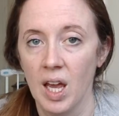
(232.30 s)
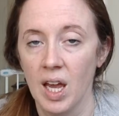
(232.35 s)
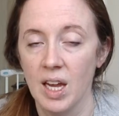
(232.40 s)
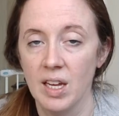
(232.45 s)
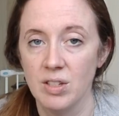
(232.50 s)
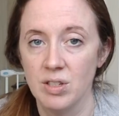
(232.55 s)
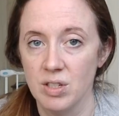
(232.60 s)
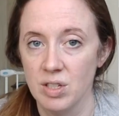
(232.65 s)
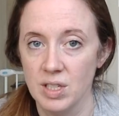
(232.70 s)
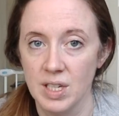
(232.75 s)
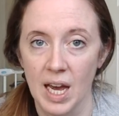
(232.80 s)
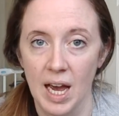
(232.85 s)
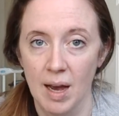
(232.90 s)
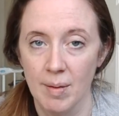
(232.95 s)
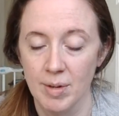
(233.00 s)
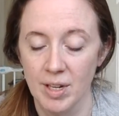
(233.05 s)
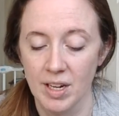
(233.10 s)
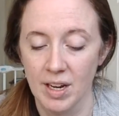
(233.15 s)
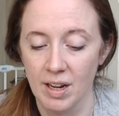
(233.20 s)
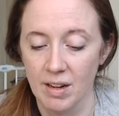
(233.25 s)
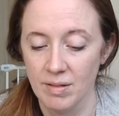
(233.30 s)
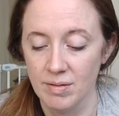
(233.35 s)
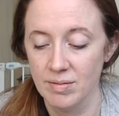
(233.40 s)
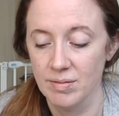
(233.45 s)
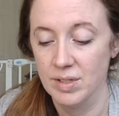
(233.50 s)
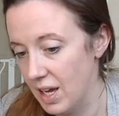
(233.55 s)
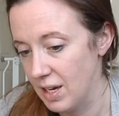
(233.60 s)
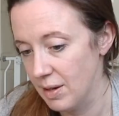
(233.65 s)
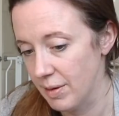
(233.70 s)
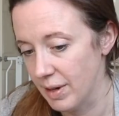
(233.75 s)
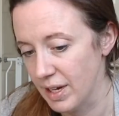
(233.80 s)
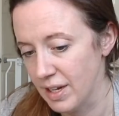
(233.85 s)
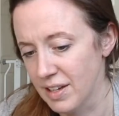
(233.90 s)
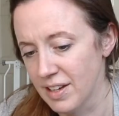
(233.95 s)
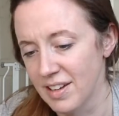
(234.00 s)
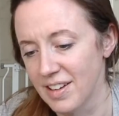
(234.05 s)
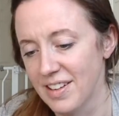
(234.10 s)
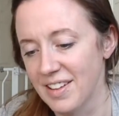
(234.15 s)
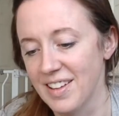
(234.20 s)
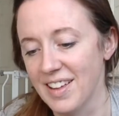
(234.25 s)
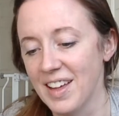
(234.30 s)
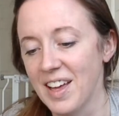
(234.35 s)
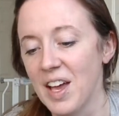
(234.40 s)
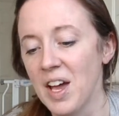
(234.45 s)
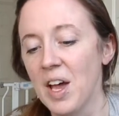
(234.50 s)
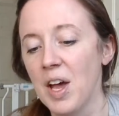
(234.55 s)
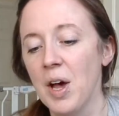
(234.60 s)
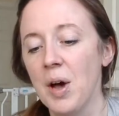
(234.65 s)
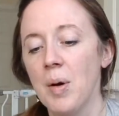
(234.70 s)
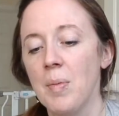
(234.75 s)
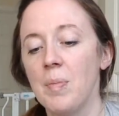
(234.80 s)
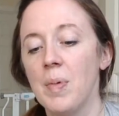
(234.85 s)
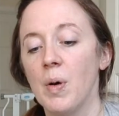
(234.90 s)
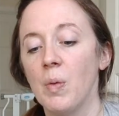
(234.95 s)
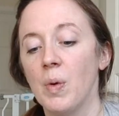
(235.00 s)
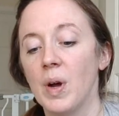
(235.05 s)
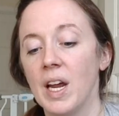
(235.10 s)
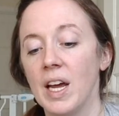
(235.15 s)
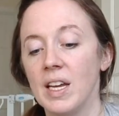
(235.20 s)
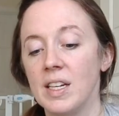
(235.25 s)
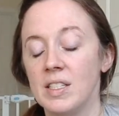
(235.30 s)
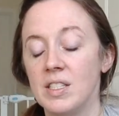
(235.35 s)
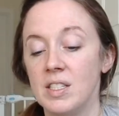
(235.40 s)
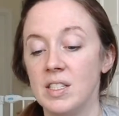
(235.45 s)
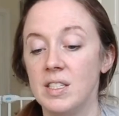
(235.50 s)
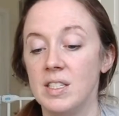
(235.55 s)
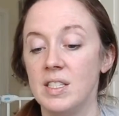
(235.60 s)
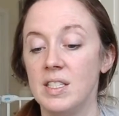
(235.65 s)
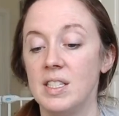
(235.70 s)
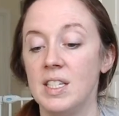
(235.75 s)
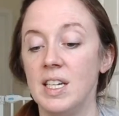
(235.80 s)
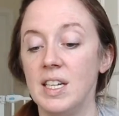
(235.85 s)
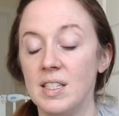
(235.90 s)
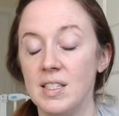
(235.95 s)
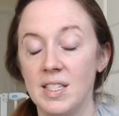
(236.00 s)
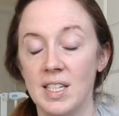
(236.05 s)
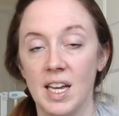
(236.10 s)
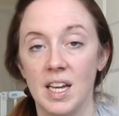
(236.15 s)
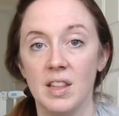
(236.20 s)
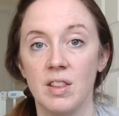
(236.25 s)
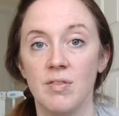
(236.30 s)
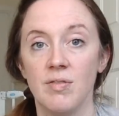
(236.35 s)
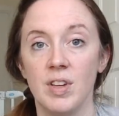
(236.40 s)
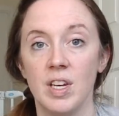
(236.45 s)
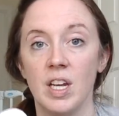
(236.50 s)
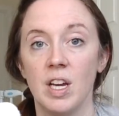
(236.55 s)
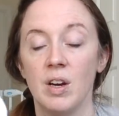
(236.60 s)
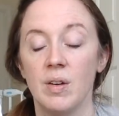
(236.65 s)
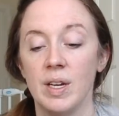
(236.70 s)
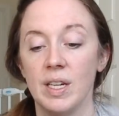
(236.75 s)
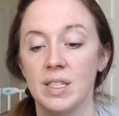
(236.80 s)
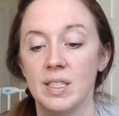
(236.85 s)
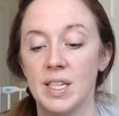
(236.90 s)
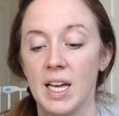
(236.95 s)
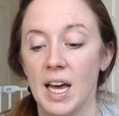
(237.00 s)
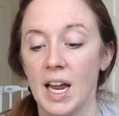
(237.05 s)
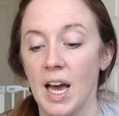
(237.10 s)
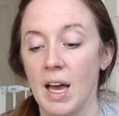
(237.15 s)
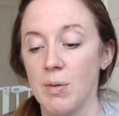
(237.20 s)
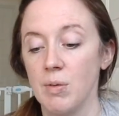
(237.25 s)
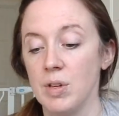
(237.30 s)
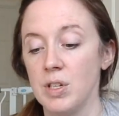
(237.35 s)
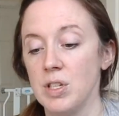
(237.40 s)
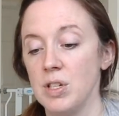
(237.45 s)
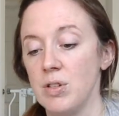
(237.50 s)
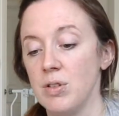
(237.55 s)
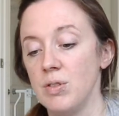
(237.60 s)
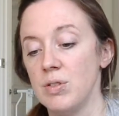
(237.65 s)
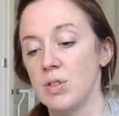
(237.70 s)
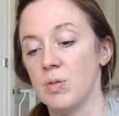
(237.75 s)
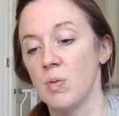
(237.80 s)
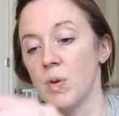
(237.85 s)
it's just habit now. Anyway, but what I did say in the video is that I would use